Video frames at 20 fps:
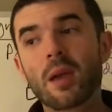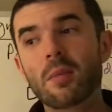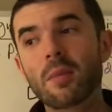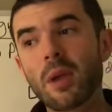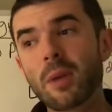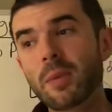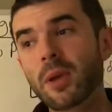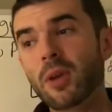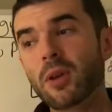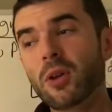
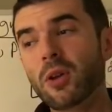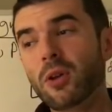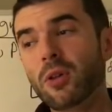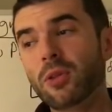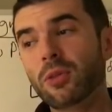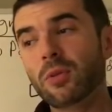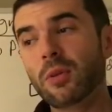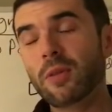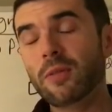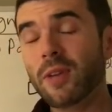Maybe I'll go
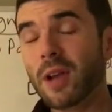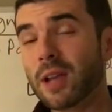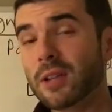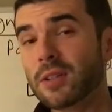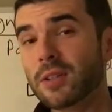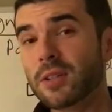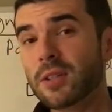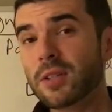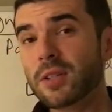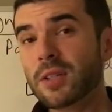through it
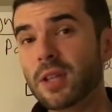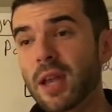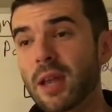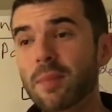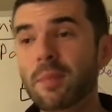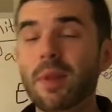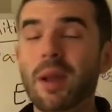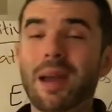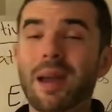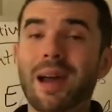faster this
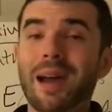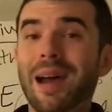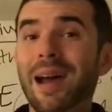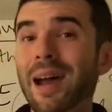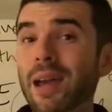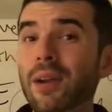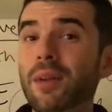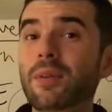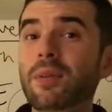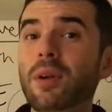time.
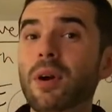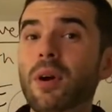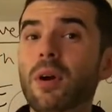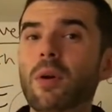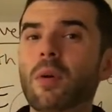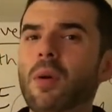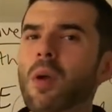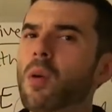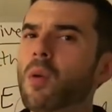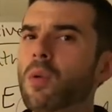I don't
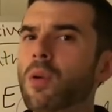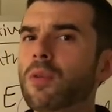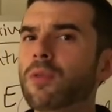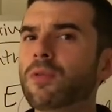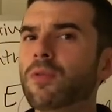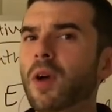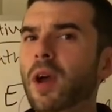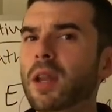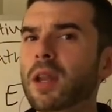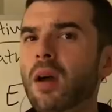know. We'll
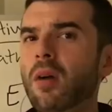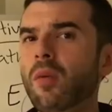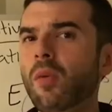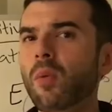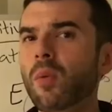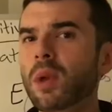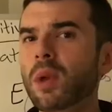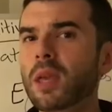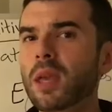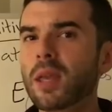find out
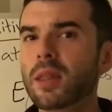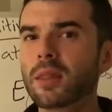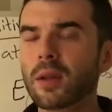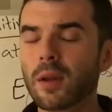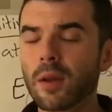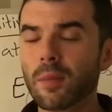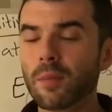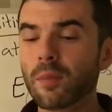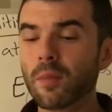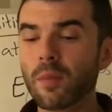when we get
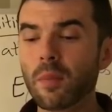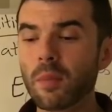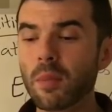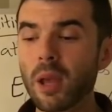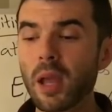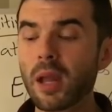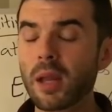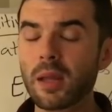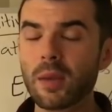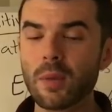there.
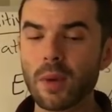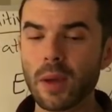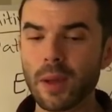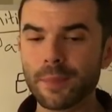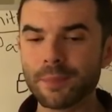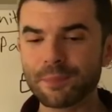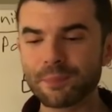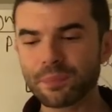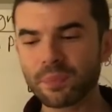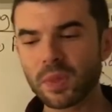But anyway,
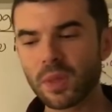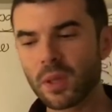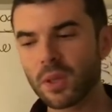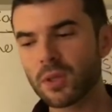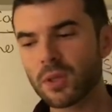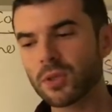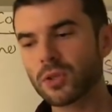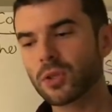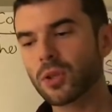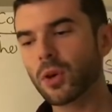
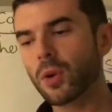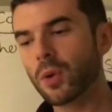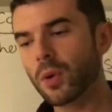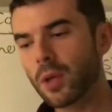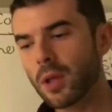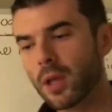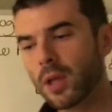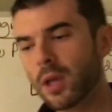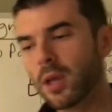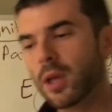
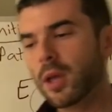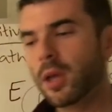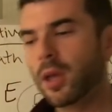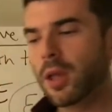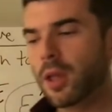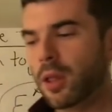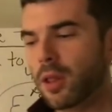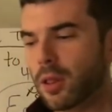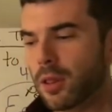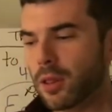so
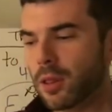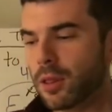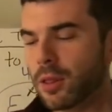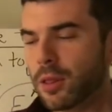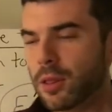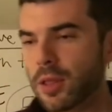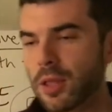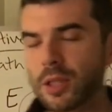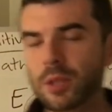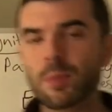
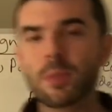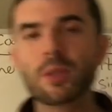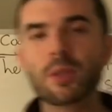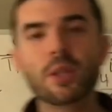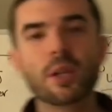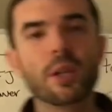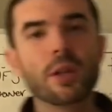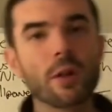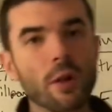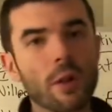this
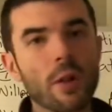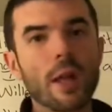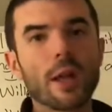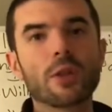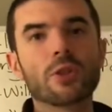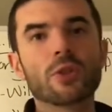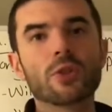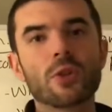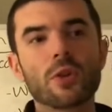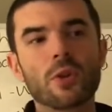particular
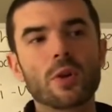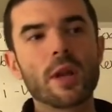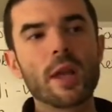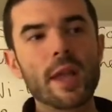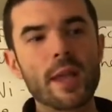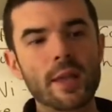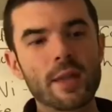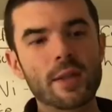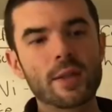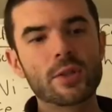lecture
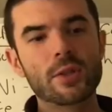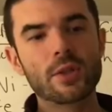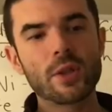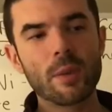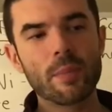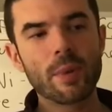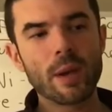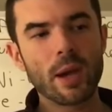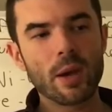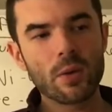is
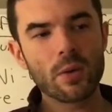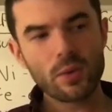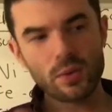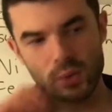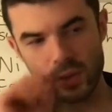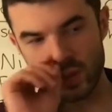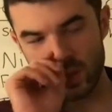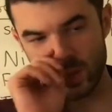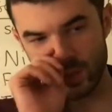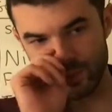
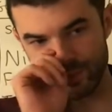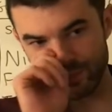about